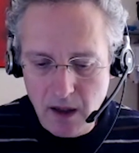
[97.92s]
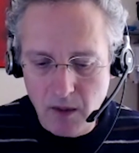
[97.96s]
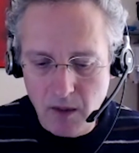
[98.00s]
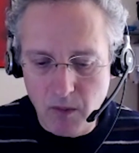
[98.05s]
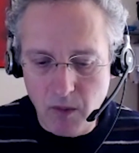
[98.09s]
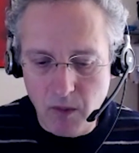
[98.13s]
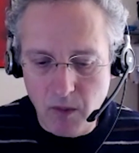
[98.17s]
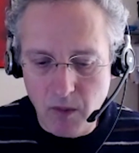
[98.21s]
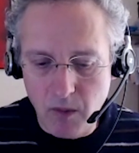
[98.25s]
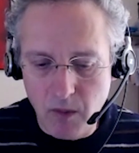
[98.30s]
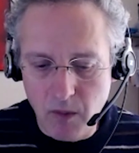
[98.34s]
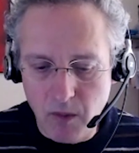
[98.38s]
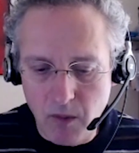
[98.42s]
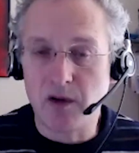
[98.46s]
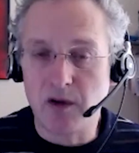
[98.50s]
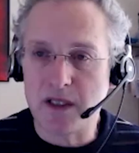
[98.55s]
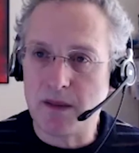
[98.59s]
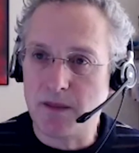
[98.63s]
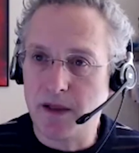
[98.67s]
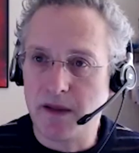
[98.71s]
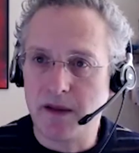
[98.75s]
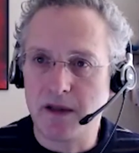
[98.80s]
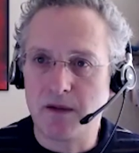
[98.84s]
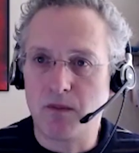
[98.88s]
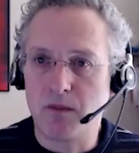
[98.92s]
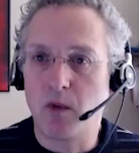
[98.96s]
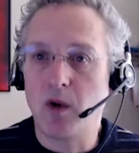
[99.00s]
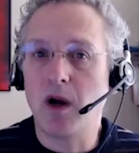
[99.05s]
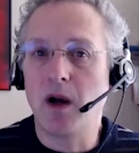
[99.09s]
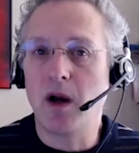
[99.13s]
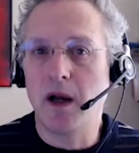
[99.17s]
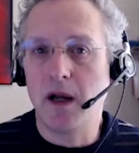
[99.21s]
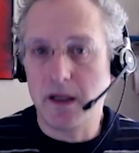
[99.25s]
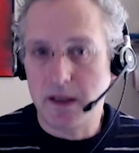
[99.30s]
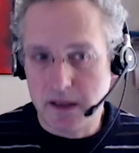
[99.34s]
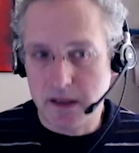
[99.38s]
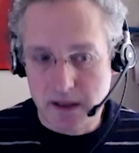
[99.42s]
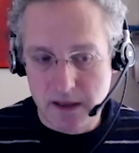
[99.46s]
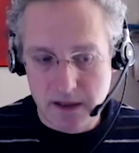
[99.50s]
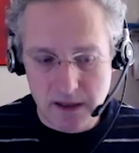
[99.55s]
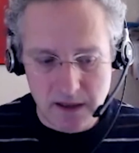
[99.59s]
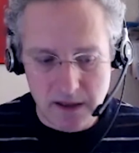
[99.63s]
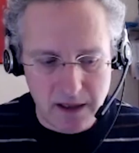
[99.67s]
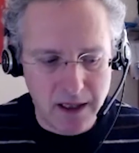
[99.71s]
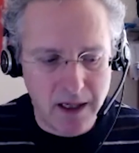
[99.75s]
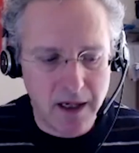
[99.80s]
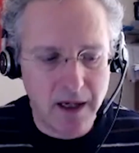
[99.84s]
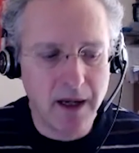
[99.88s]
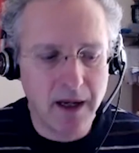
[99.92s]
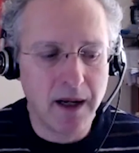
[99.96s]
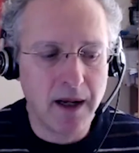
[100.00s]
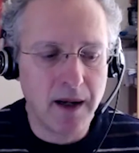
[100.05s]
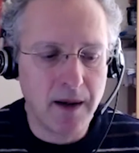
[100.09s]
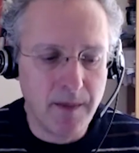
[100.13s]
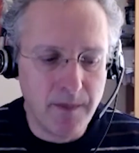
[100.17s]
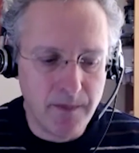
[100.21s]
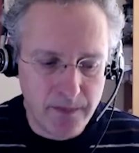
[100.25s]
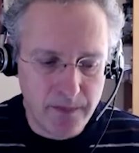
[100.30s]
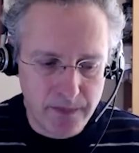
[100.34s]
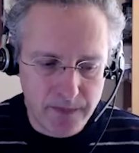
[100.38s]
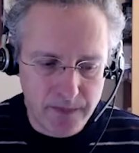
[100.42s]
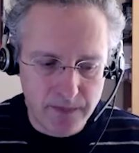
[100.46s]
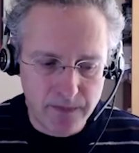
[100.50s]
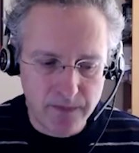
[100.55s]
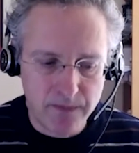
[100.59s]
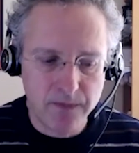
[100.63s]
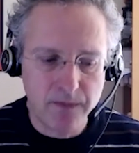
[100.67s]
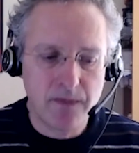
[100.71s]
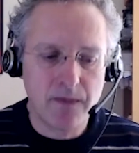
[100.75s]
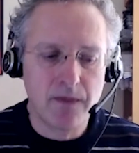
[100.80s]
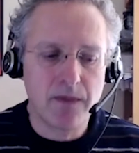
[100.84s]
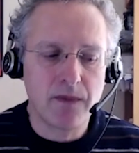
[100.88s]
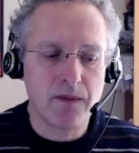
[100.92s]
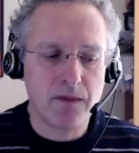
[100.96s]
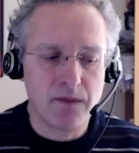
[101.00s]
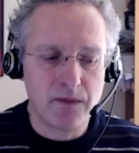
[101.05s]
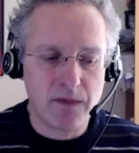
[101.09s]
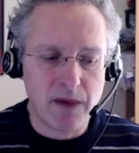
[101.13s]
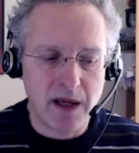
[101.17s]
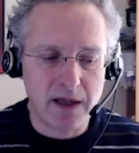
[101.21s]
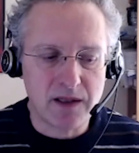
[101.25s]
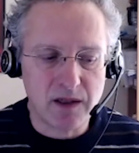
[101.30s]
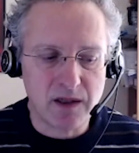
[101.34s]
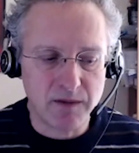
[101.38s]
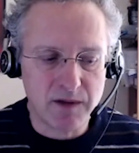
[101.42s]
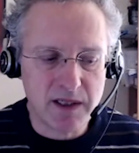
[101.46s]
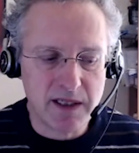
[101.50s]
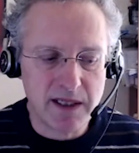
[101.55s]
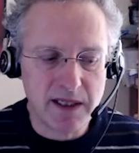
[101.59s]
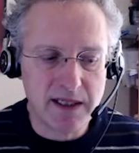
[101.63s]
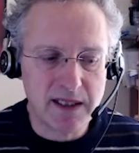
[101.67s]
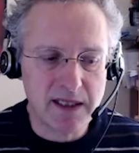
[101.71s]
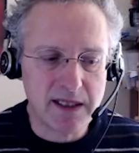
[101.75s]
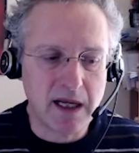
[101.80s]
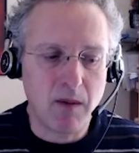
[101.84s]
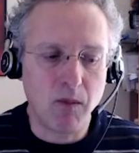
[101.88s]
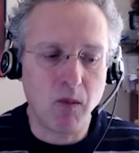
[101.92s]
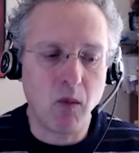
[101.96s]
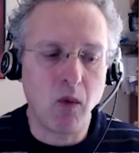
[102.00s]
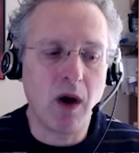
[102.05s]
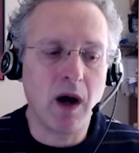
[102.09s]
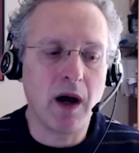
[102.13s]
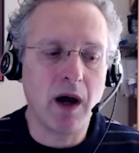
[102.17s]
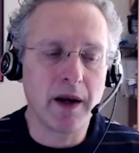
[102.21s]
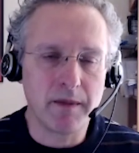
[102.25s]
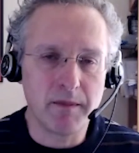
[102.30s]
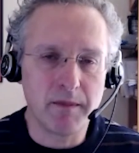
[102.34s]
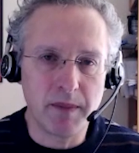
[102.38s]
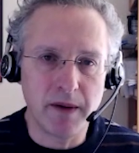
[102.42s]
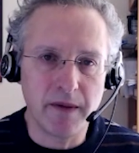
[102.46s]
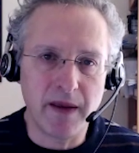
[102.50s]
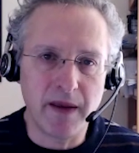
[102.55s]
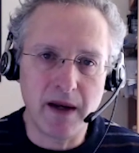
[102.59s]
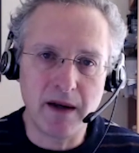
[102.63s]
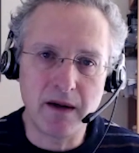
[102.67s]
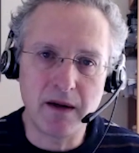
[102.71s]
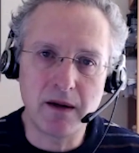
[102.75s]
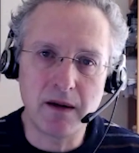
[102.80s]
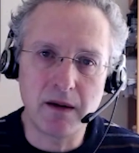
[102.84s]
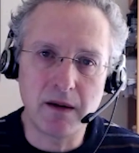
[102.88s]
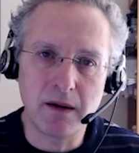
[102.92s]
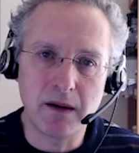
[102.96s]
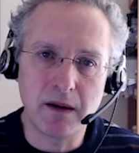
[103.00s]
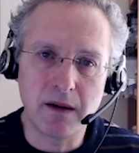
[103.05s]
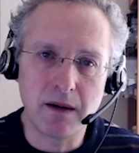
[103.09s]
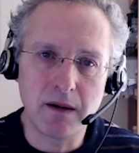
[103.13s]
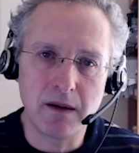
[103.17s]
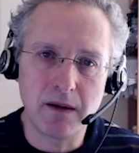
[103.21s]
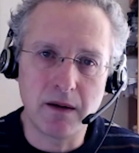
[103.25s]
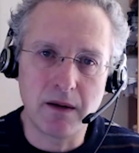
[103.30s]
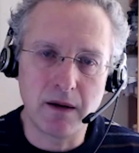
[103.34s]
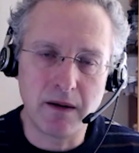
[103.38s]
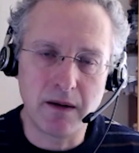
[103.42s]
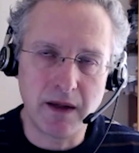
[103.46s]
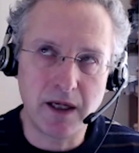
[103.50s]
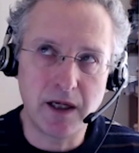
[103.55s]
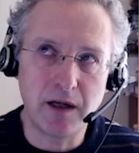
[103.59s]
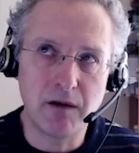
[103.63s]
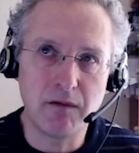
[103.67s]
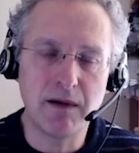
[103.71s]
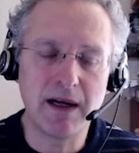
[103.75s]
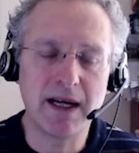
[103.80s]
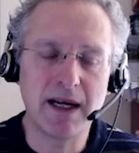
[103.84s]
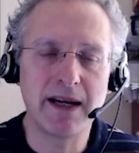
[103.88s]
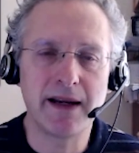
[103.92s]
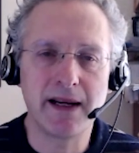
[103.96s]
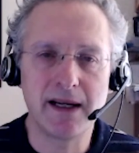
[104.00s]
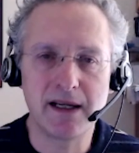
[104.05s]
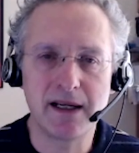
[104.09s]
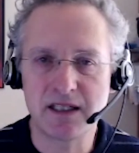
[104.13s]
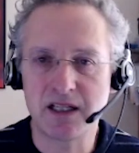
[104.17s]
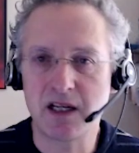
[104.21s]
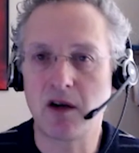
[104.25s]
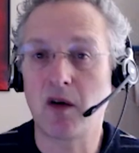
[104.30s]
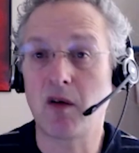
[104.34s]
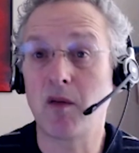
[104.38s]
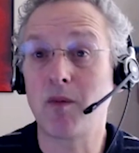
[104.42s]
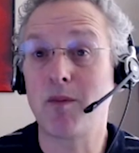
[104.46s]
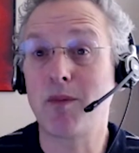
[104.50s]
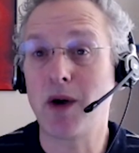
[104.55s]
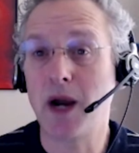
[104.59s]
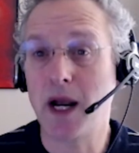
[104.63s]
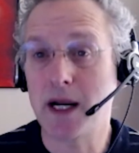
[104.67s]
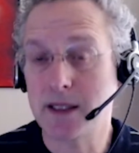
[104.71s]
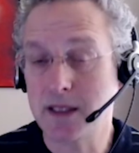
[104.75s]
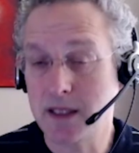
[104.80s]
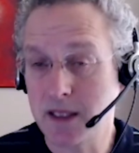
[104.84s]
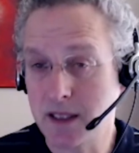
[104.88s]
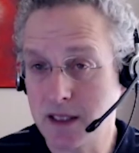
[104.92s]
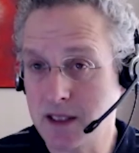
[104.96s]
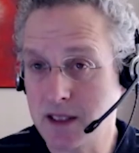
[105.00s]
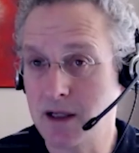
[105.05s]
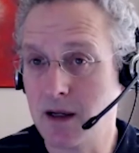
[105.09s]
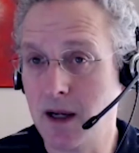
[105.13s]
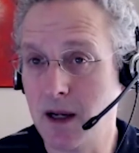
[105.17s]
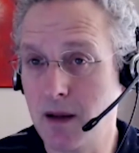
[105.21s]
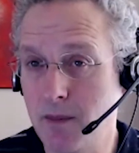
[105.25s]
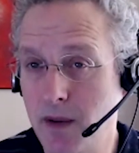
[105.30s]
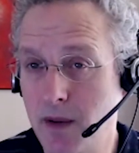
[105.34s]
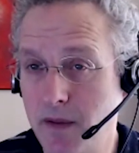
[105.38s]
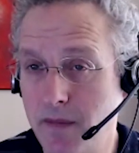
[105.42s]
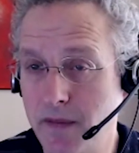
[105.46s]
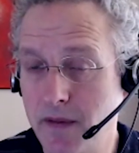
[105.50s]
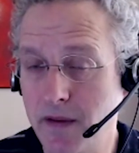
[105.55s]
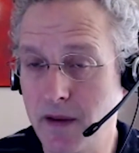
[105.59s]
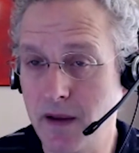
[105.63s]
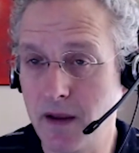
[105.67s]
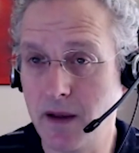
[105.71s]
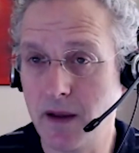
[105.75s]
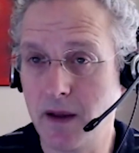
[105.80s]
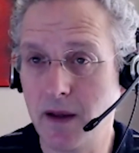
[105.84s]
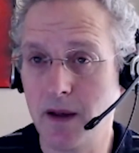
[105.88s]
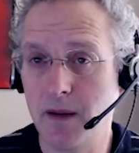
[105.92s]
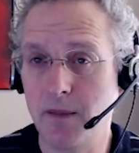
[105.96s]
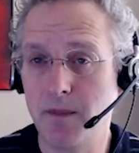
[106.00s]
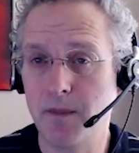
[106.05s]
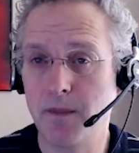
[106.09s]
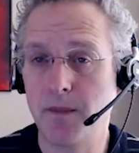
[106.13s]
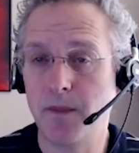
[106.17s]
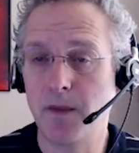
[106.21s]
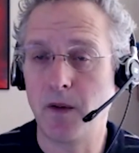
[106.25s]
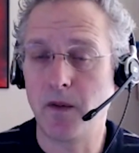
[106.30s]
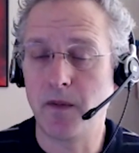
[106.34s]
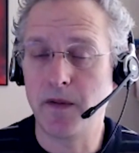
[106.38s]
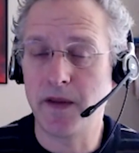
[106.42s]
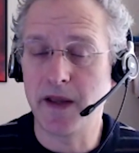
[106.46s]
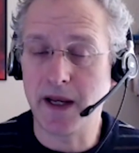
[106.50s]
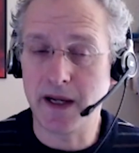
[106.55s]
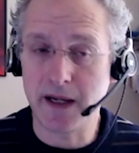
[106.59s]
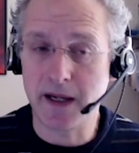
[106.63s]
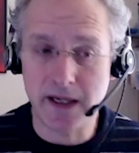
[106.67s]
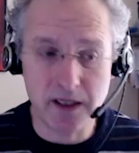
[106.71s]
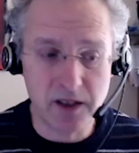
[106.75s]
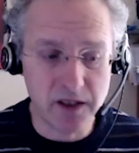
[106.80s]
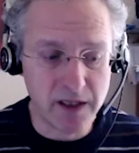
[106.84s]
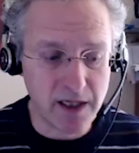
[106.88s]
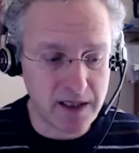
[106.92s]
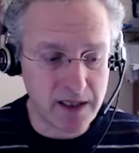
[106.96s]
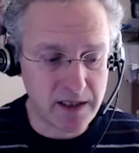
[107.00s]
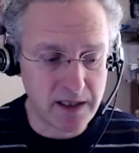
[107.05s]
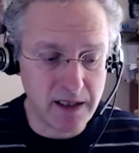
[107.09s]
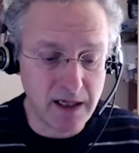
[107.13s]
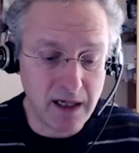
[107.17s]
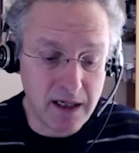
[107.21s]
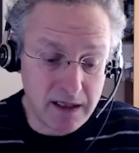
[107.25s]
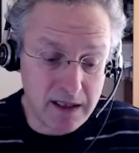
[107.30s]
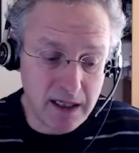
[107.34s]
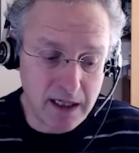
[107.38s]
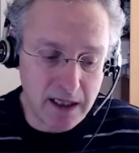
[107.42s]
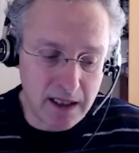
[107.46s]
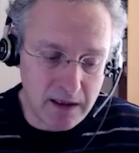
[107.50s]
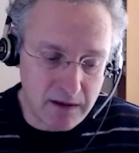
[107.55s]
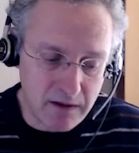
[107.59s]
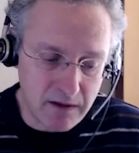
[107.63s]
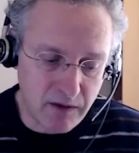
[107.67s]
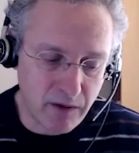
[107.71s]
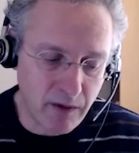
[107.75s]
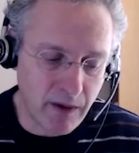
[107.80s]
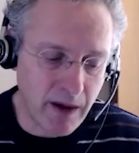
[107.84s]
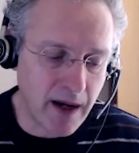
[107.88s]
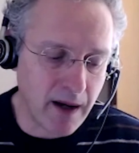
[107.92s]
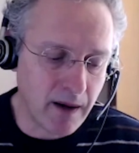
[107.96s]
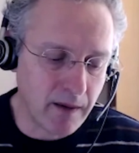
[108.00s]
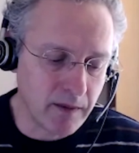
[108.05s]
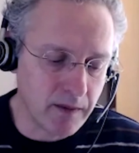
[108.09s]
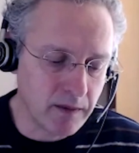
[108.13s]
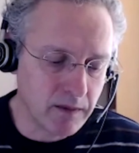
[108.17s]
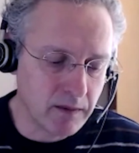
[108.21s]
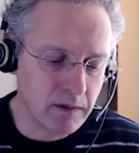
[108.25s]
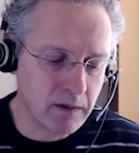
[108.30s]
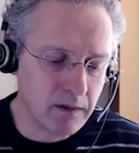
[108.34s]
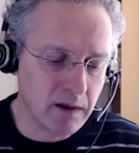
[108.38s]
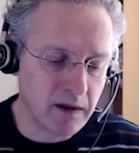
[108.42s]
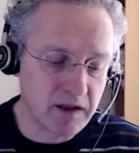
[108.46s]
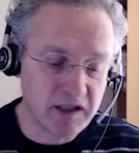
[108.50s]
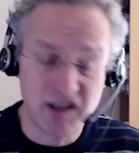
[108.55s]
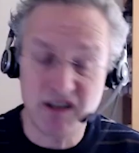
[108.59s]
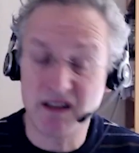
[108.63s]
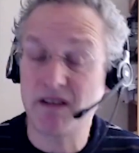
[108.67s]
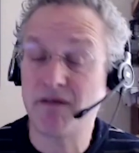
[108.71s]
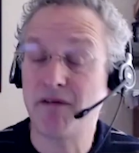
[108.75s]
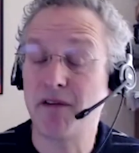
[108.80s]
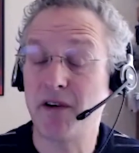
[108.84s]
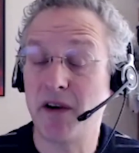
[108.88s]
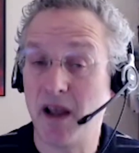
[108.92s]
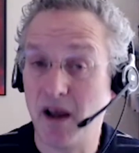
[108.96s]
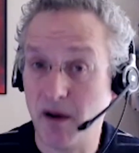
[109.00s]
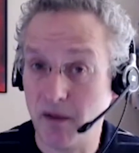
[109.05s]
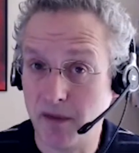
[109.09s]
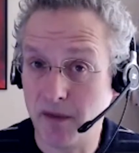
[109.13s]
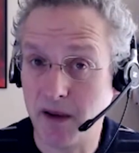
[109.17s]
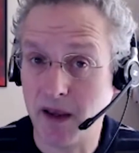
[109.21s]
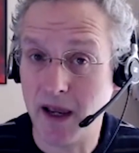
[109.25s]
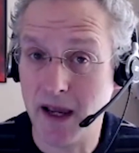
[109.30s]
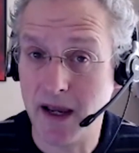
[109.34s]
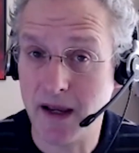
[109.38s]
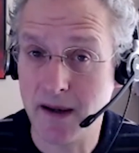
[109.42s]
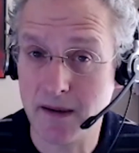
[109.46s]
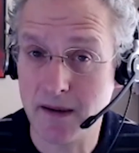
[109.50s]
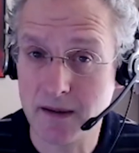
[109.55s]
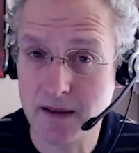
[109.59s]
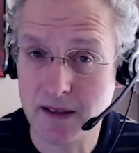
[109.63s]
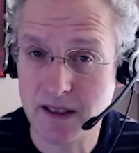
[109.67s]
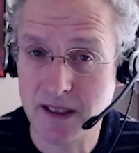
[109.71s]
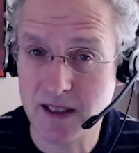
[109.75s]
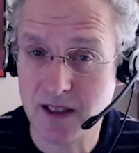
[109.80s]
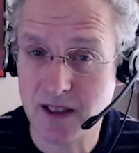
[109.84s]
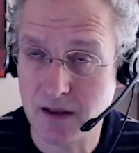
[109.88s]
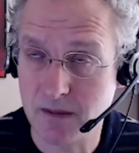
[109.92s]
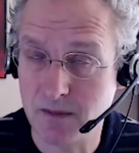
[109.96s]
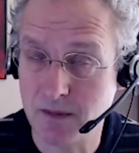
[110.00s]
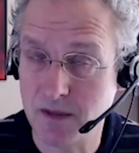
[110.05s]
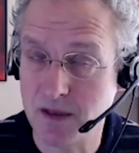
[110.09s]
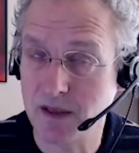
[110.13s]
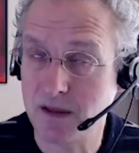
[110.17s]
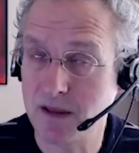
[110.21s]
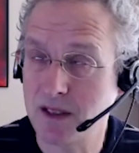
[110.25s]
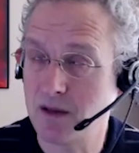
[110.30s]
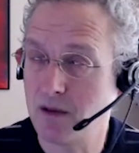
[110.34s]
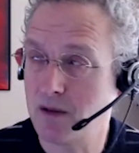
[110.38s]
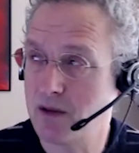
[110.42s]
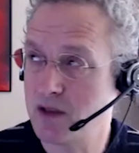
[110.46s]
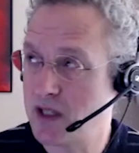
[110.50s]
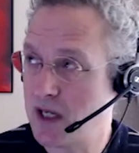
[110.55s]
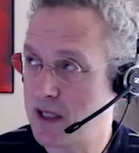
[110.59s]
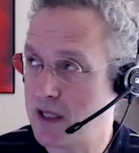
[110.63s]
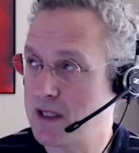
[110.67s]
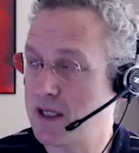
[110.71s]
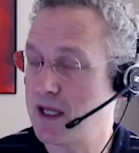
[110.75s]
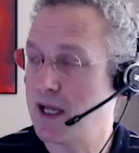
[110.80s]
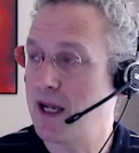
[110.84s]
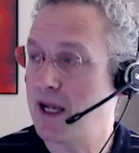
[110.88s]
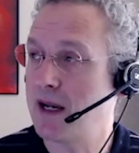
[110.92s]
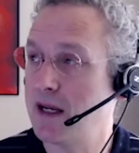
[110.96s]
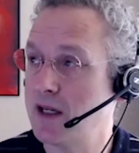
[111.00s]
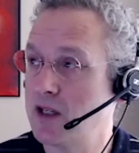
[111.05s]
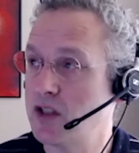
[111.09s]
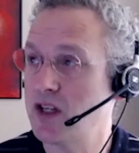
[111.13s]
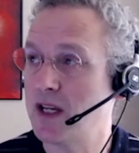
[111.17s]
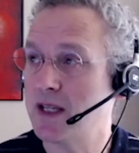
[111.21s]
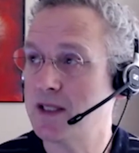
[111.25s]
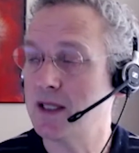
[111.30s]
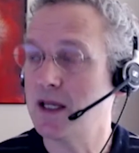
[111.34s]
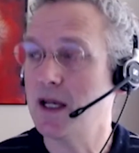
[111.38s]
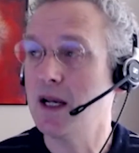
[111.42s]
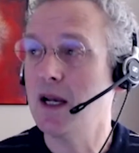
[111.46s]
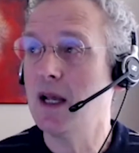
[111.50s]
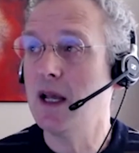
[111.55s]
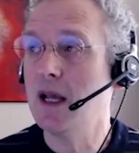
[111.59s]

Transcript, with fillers: once you've got something that works, um, that's obviously step one. But then the thing you really need is a lot of practice time and um, on the N H S and indeed throughout lots of different healthcare systems. It's not just the N H S.